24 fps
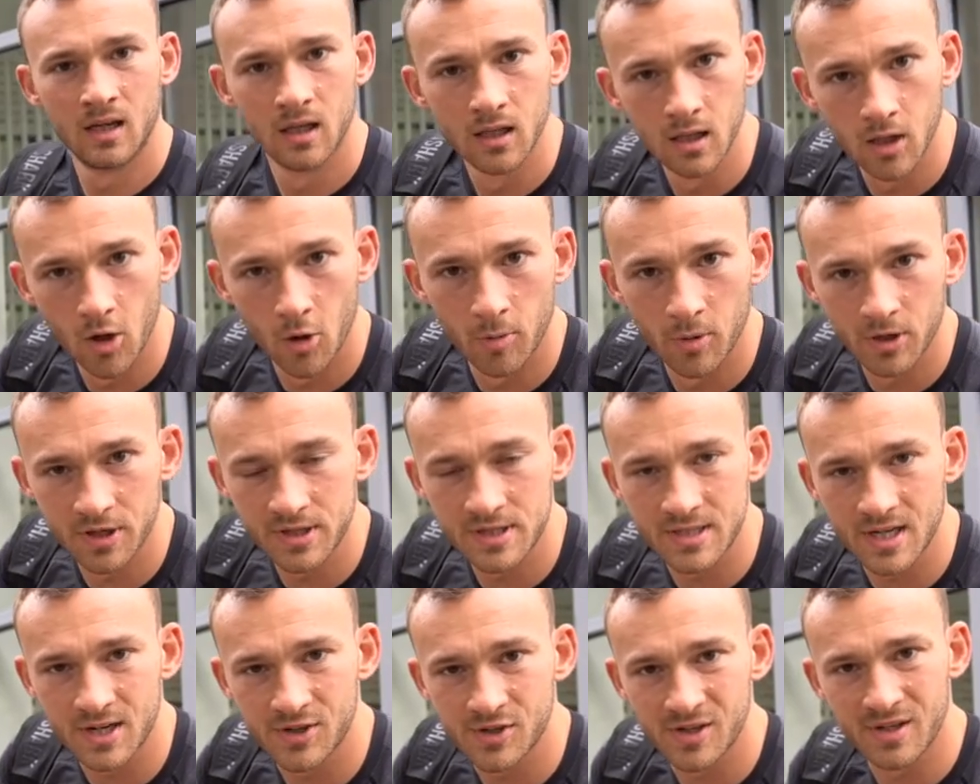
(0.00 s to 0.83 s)
lower body
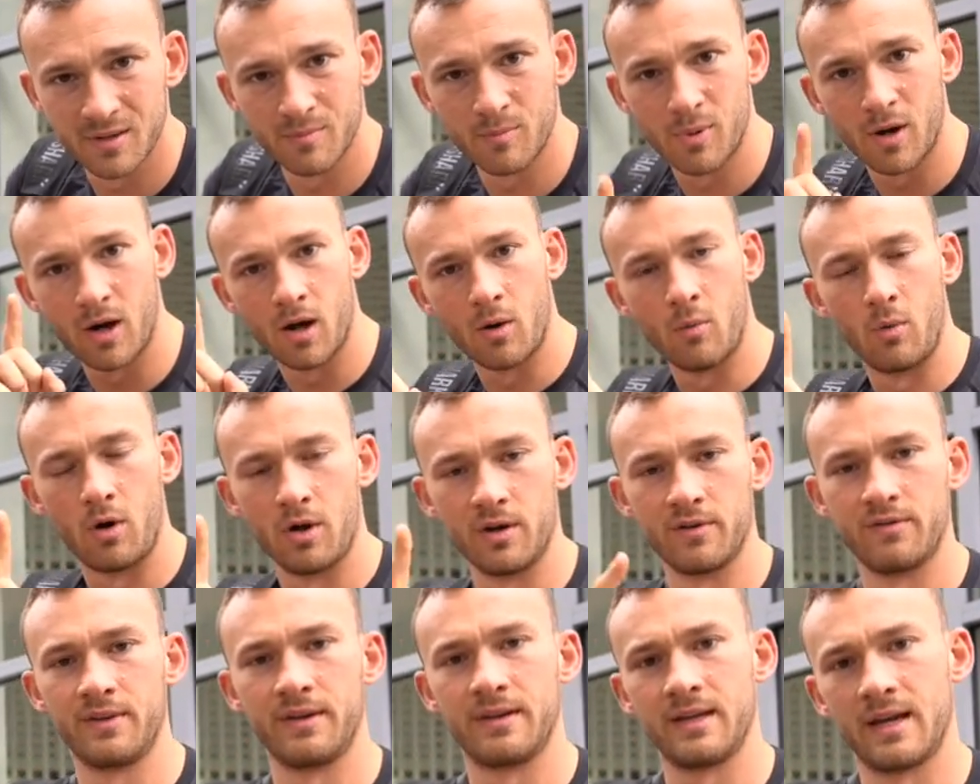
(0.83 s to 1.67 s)
session, part one
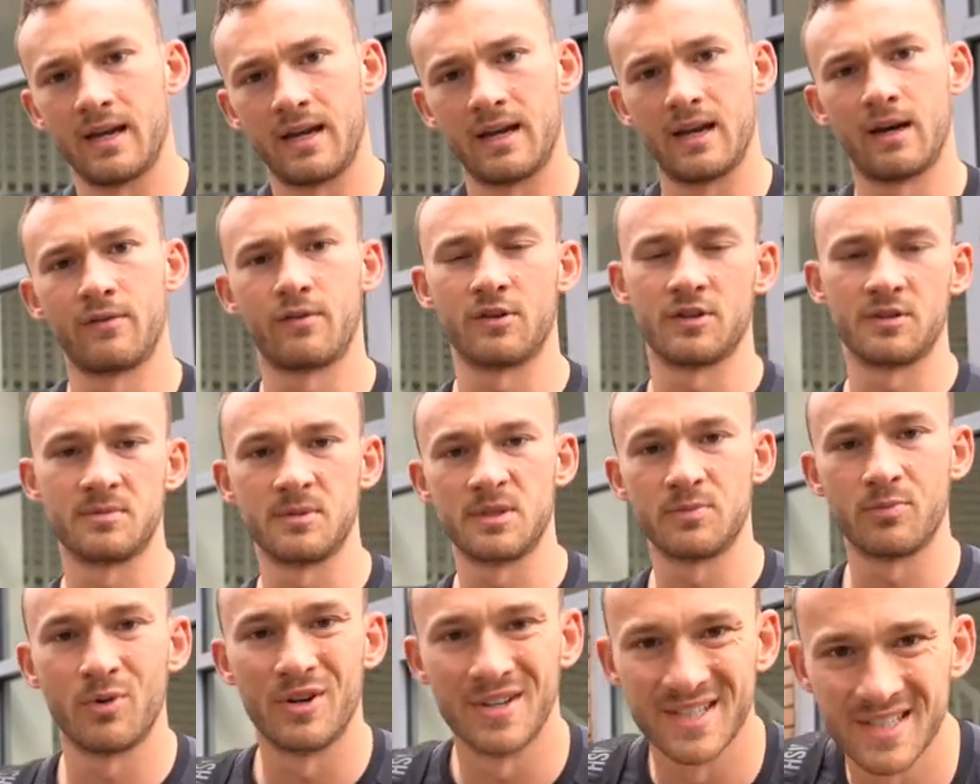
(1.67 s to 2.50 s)
of the day. I've got some
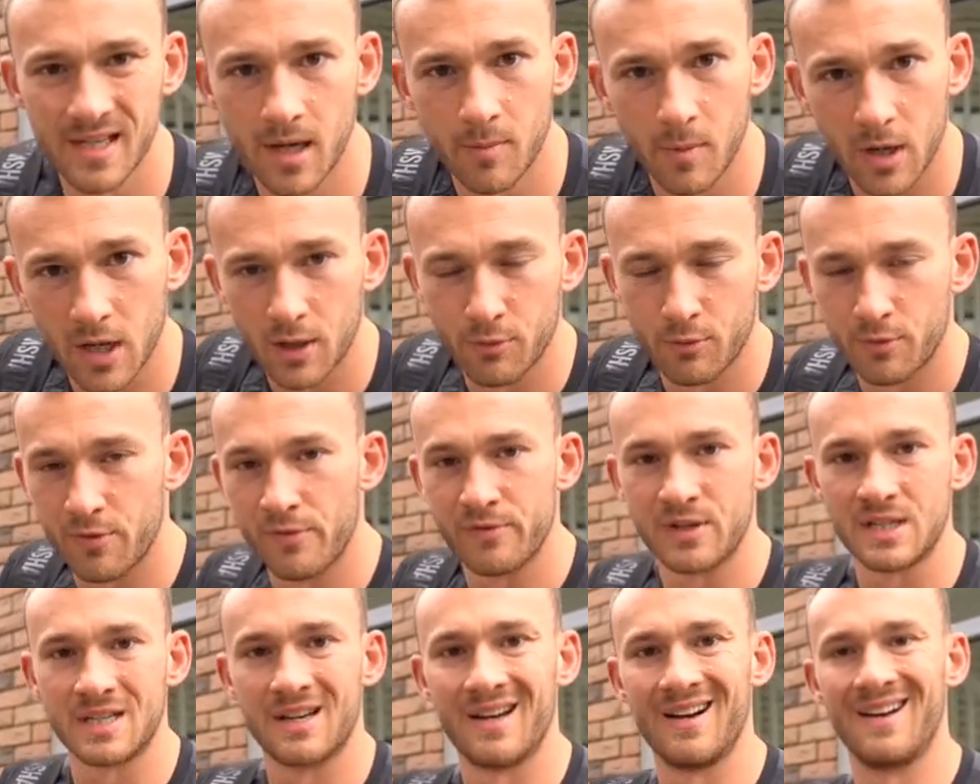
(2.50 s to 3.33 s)
sprints down by the
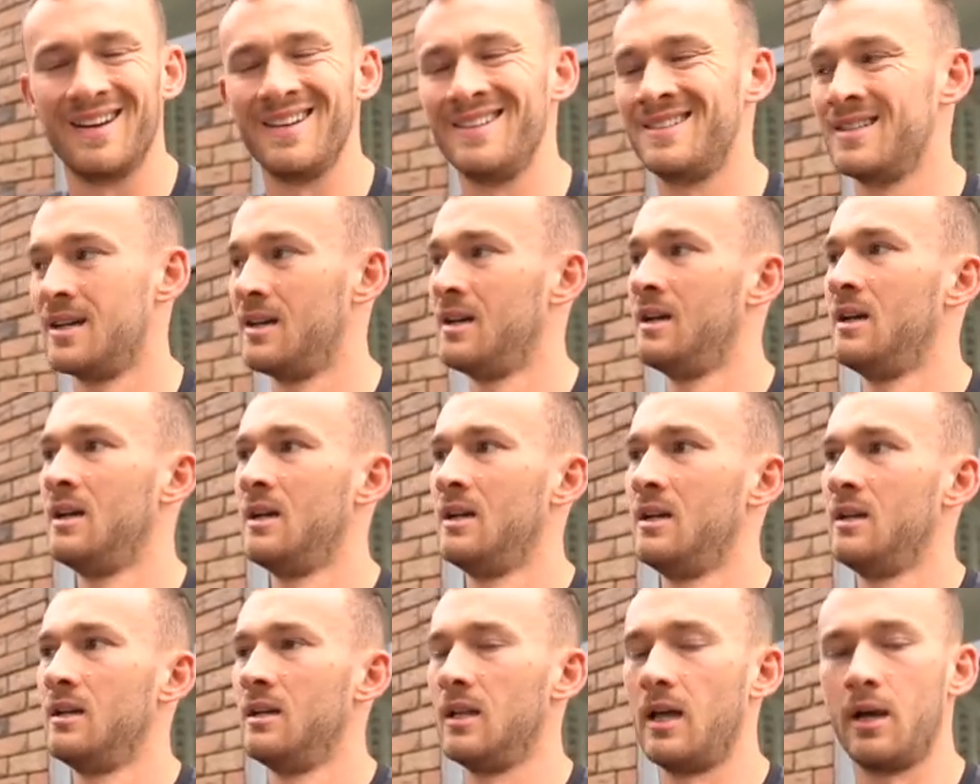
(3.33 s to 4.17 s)
riverside
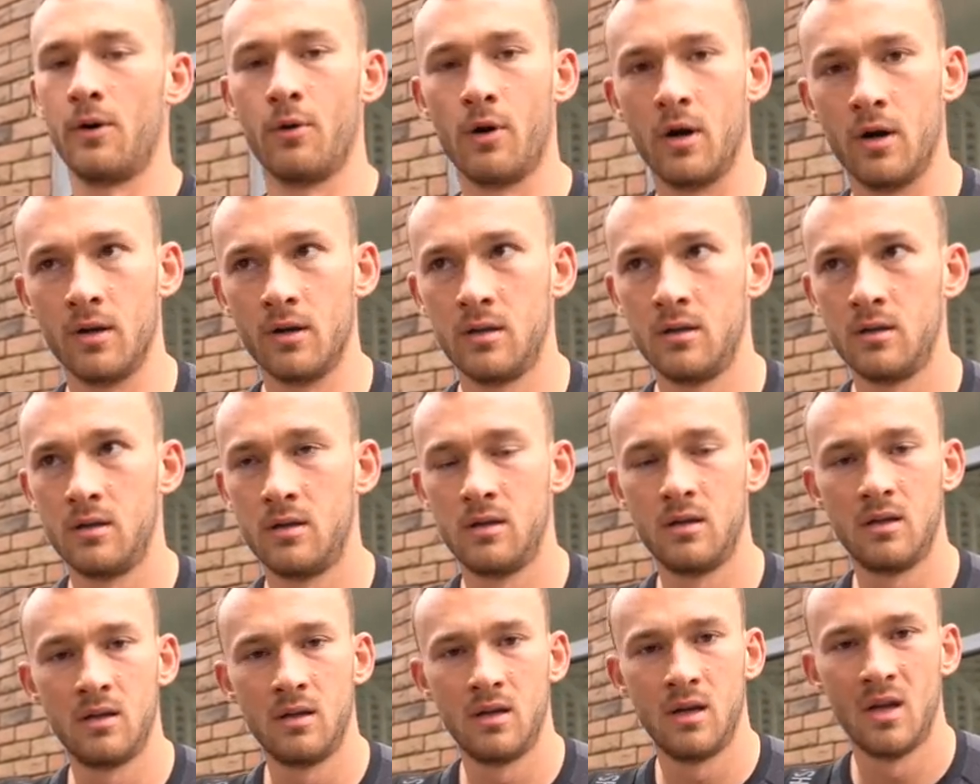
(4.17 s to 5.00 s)
later on.
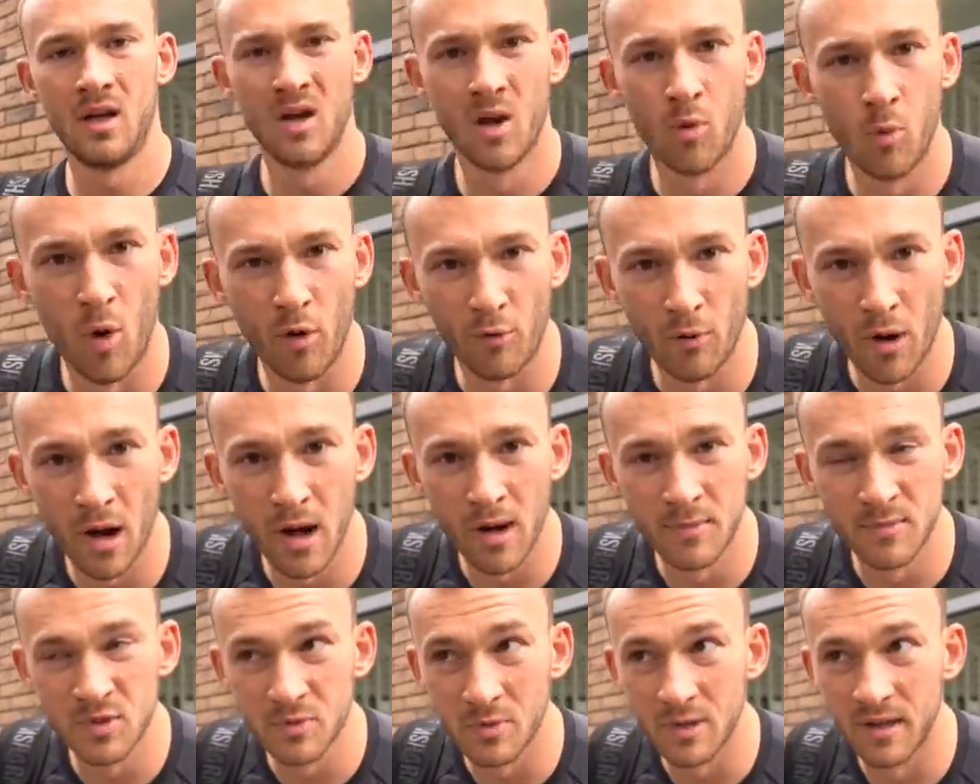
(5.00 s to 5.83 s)
What
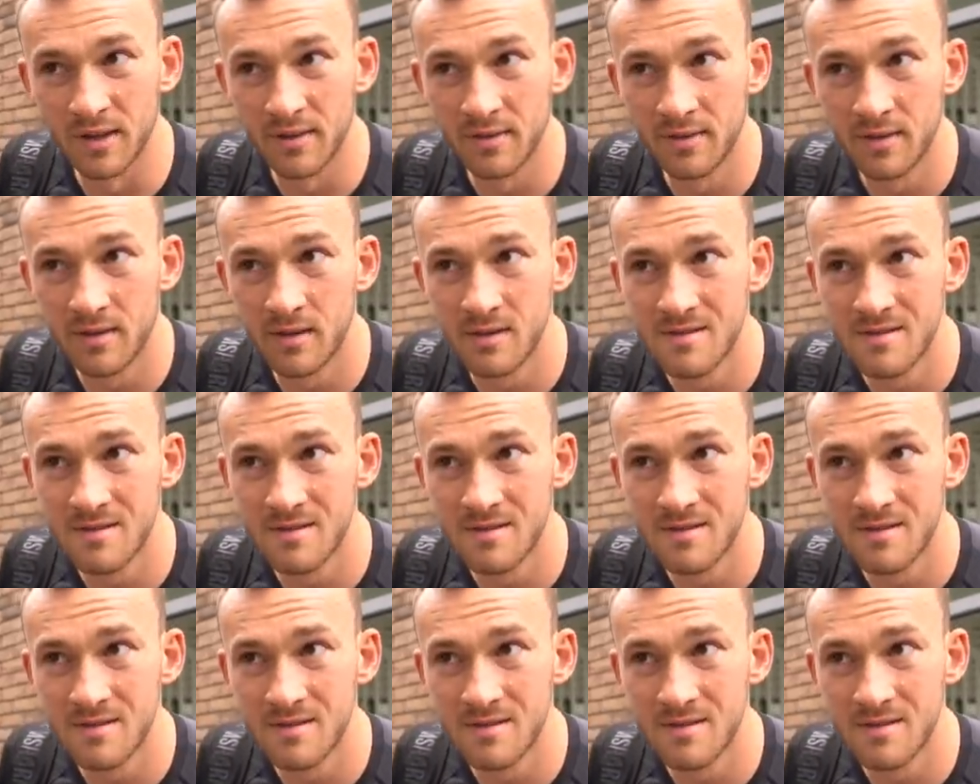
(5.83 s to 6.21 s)
rhymes with